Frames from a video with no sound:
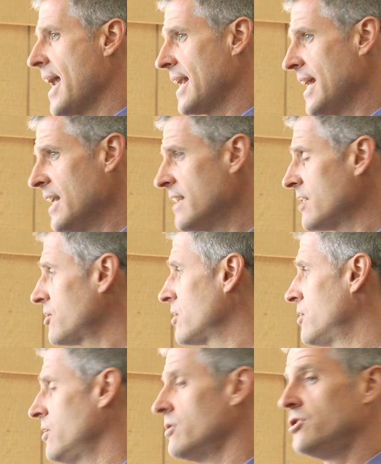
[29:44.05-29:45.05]
And in
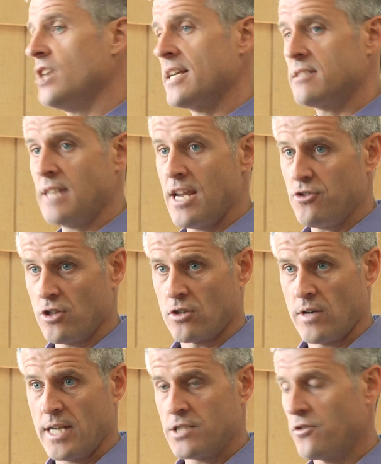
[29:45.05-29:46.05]
addition to
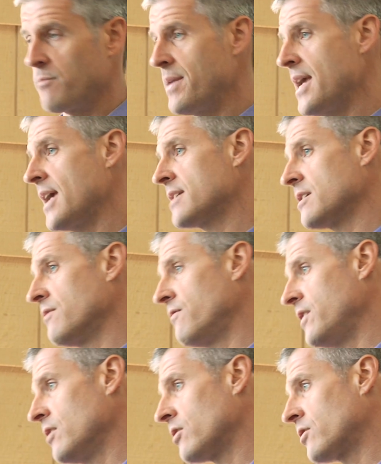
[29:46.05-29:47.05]
gestation crates for pigs
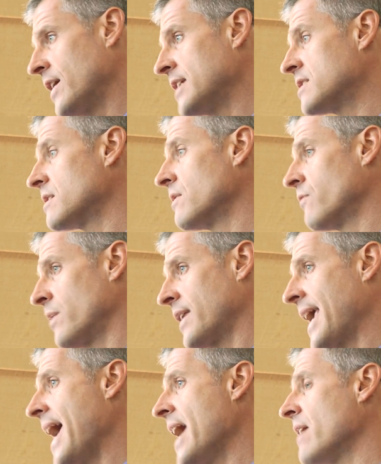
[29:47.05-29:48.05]
and veal crates for
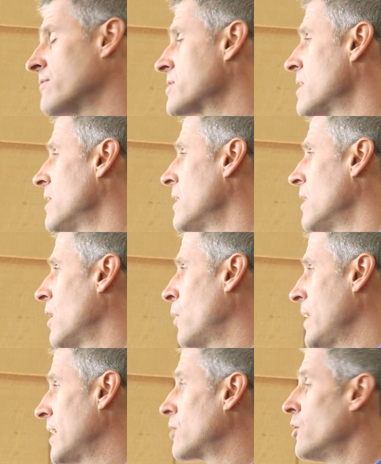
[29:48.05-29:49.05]
the calves,
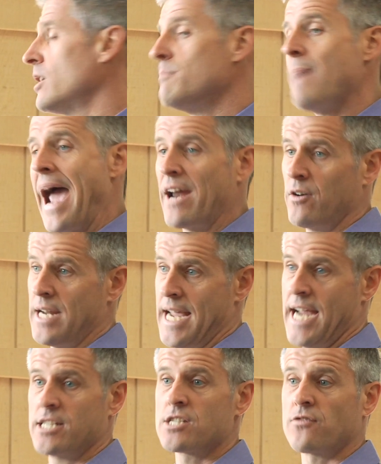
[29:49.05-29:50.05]
we included battery
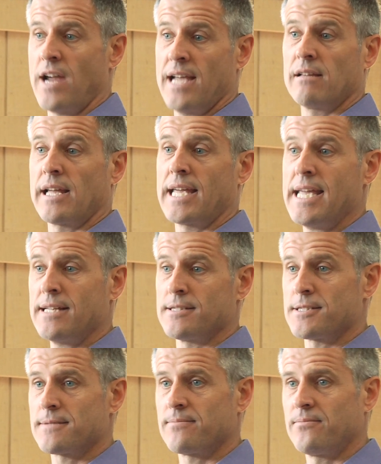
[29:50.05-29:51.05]
cages for egg-laying hens.